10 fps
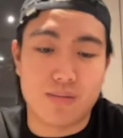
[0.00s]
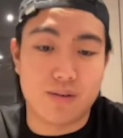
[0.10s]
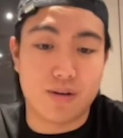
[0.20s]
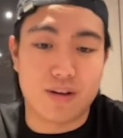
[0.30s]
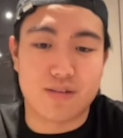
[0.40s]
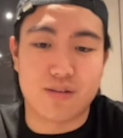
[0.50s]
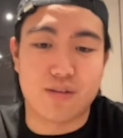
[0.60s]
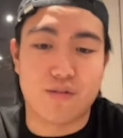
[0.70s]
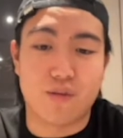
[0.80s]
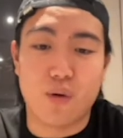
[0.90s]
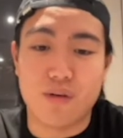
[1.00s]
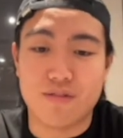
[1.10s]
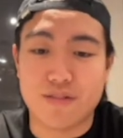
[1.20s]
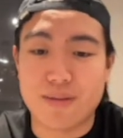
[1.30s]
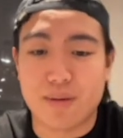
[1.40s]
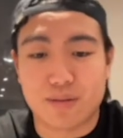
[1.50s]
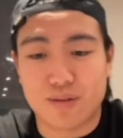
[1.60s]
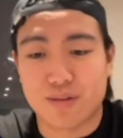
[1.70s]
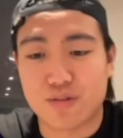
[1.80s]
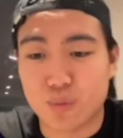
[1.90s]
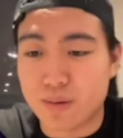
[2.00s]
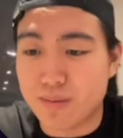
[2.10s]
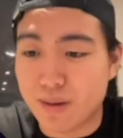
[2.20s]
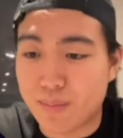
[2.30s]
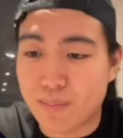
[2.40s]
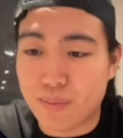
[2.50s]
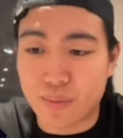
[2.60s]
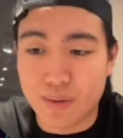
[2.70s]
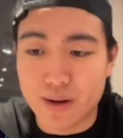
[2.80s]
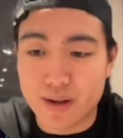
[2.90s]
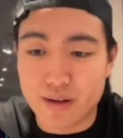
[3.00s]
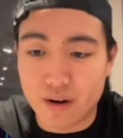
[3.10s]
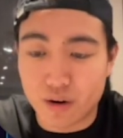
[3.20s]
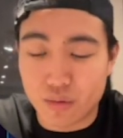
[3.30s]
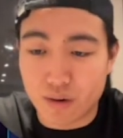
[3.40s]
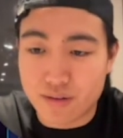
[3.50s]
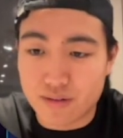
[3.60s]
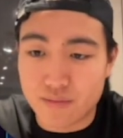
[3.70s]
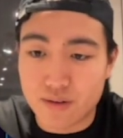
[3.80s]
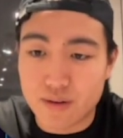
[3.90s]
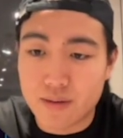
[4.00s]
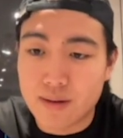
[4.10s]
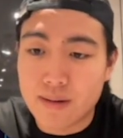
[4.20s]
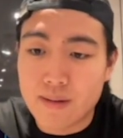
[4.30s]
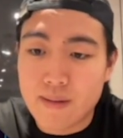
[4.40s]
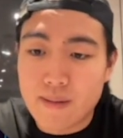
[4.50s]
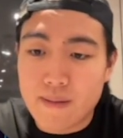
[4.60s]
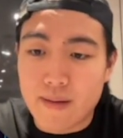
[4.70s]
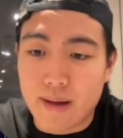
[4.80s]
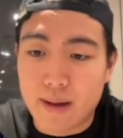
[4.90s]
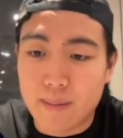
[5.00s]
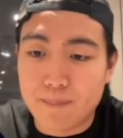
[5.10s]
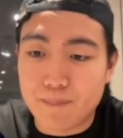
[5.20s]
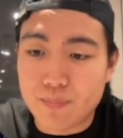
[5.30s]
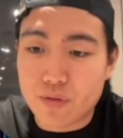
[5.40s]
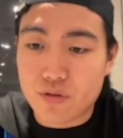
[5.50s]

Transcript: okay, so the floor on females got swept up pretty aggressively. So